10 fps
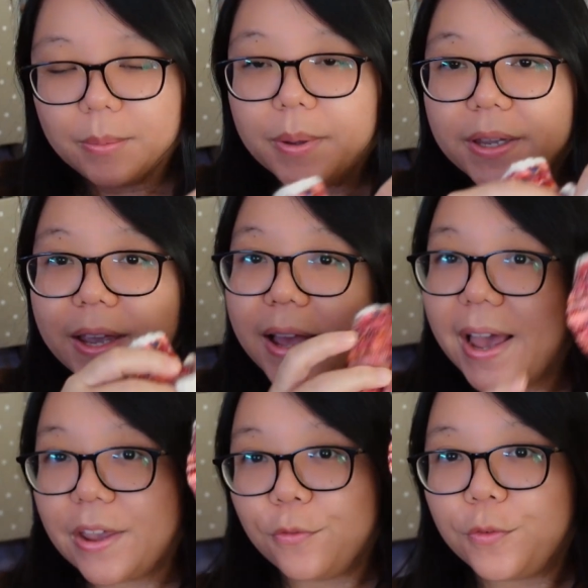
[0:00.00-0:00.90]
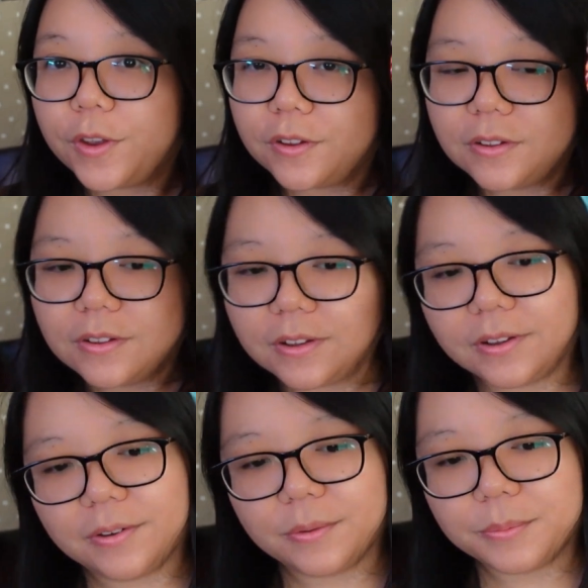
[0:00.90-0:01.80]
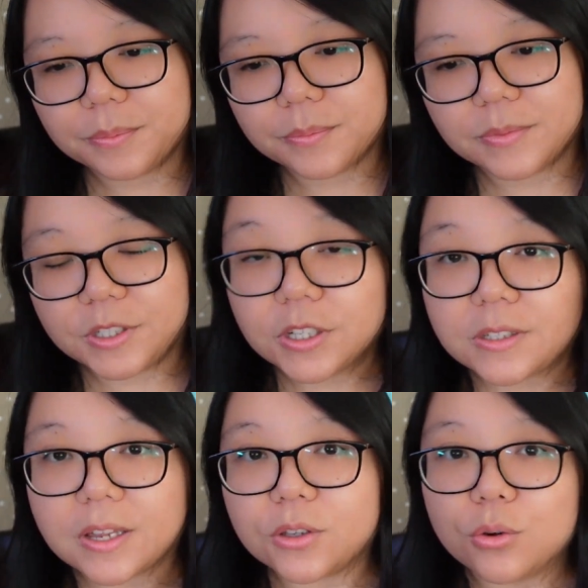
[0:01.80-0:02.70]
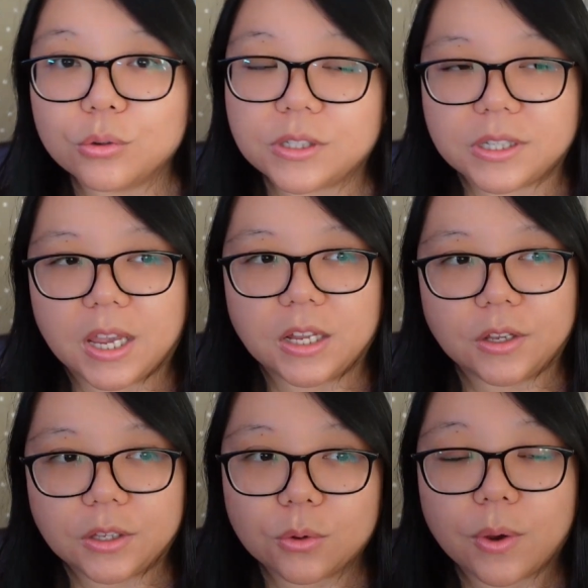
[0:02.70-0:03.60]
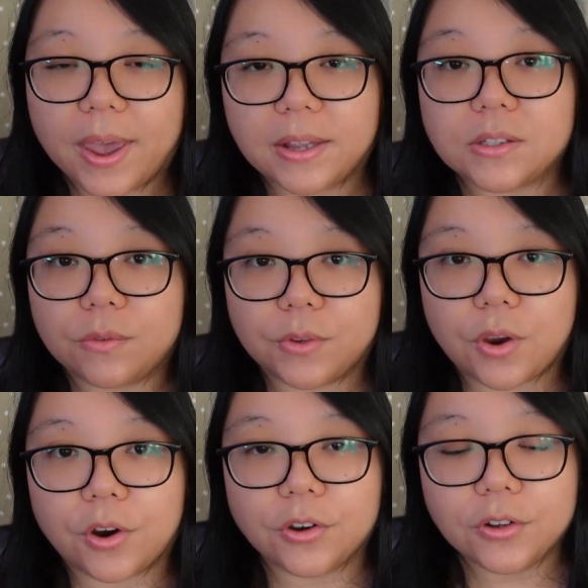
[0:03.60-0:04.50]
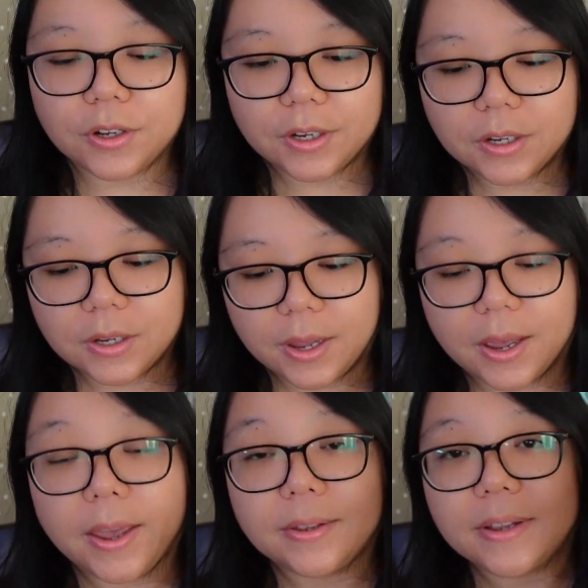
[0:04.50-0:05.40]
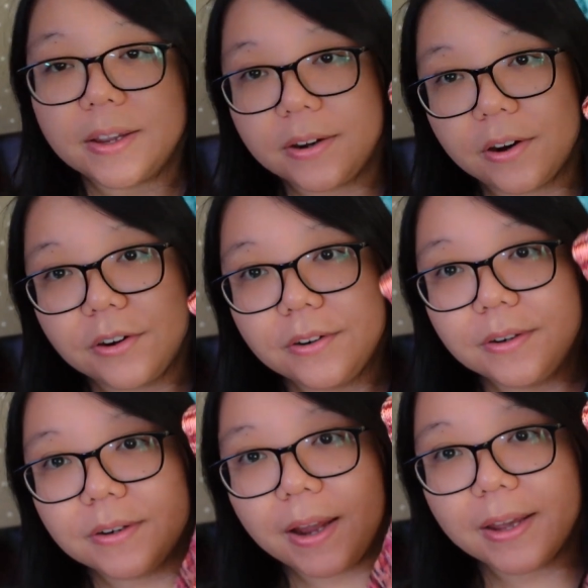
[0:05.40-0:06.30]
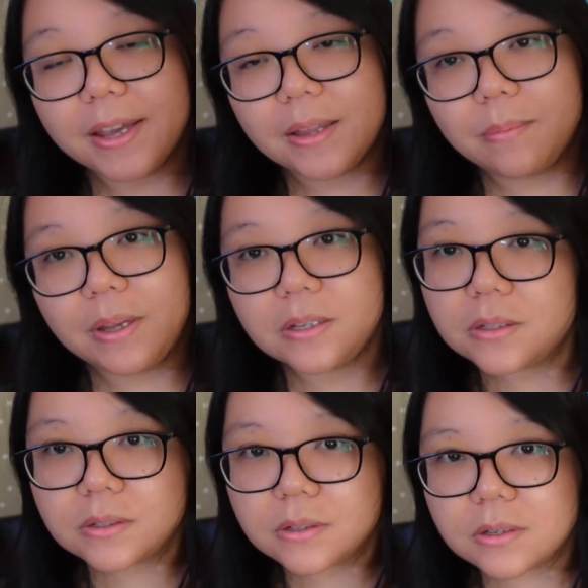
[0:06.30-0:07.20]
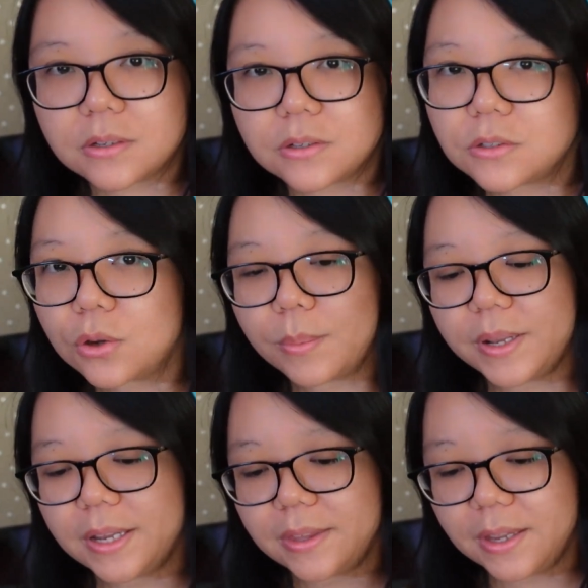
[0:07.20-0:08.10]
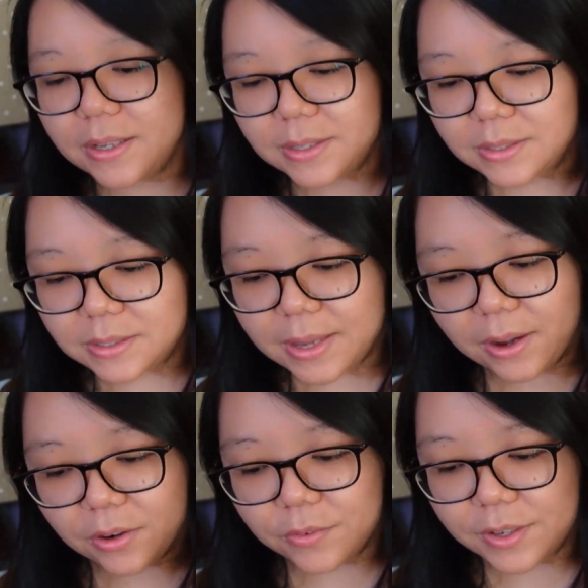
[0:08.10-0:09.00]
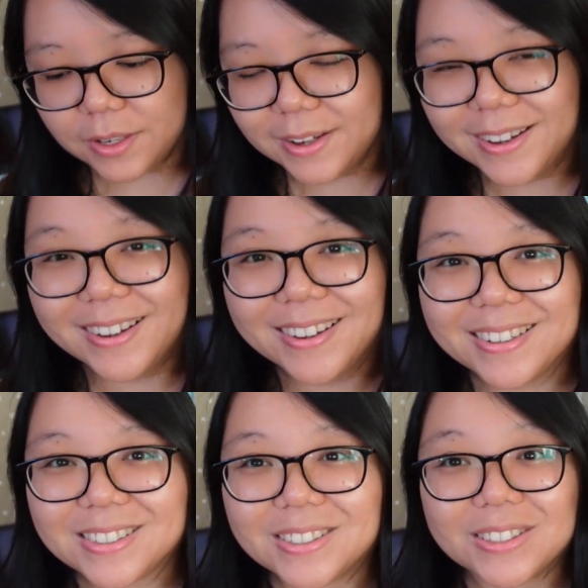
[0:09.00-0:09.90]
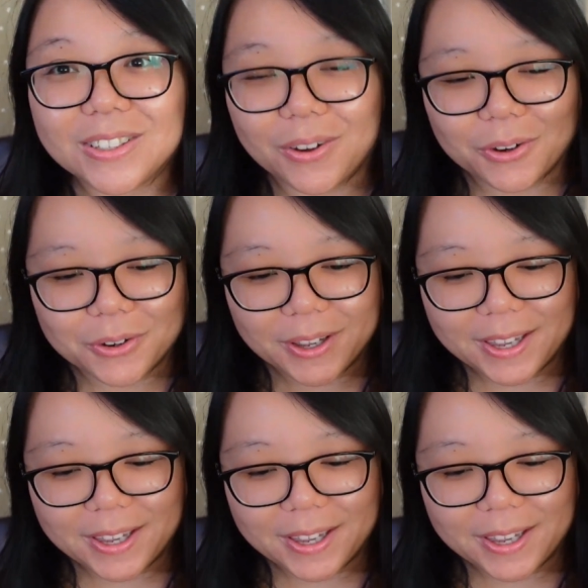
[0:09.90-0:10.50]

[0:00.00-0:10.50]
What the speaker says: But yeah, I feel just that 2 hanks of yarn, hand-dyed yarn, I can make so many things out of it. So